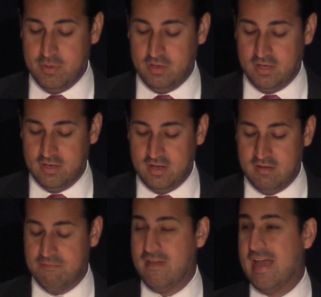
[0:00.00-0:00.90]
billion.
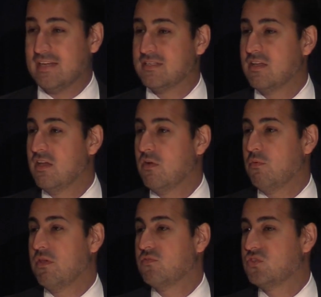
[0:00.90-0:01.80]
In fact,
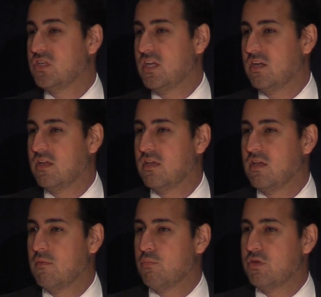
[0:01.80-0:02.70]
we have seen
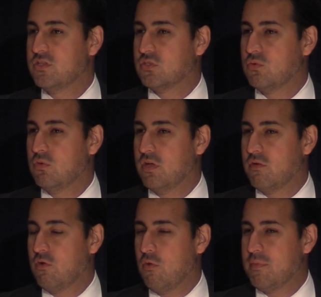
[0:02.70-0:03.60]
preschool
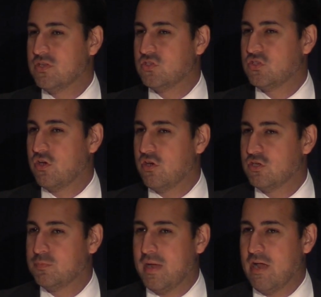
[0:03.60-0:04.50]
enrollment
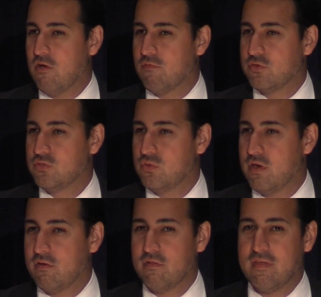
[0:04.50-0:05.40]
surge by over
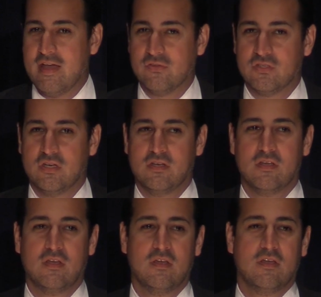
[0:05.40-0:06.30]
200,000
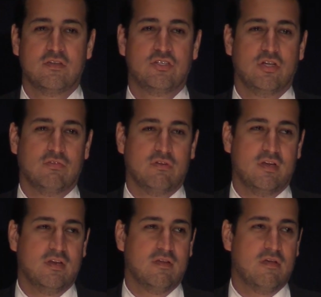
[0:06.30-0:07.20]

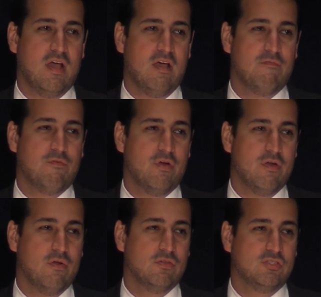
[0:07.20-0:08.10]
children, uh,
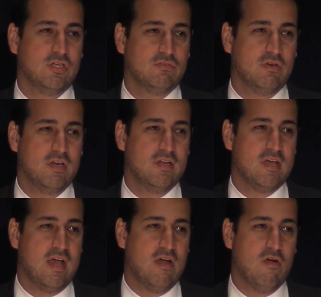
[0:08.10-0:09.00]
four-year-old children,
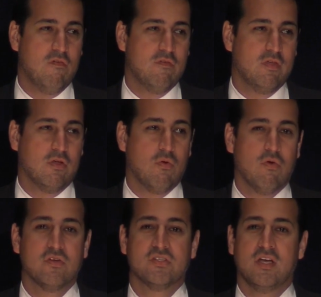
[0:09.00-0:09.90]
uh, over the
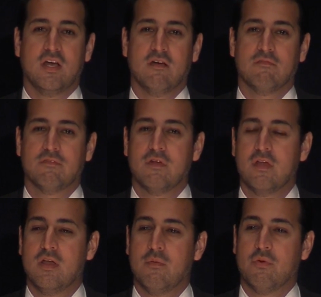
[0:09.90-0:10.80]
course of
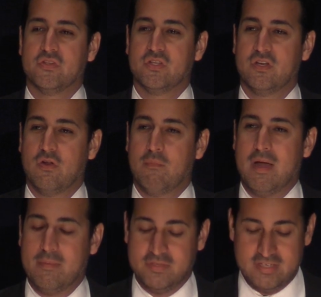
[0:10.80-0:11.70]
President
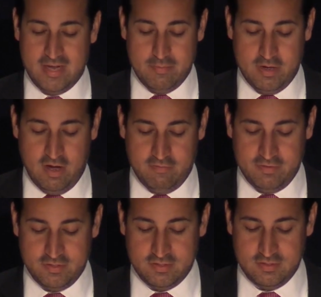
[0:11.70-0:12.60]
Obama's time in
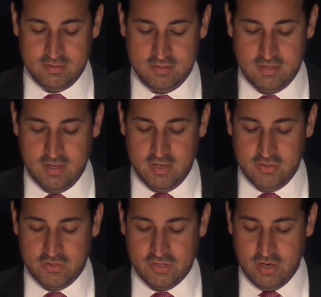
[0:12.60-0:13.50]
office.
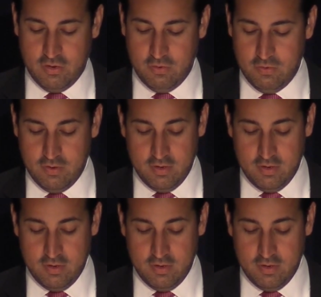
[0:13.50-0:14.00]
So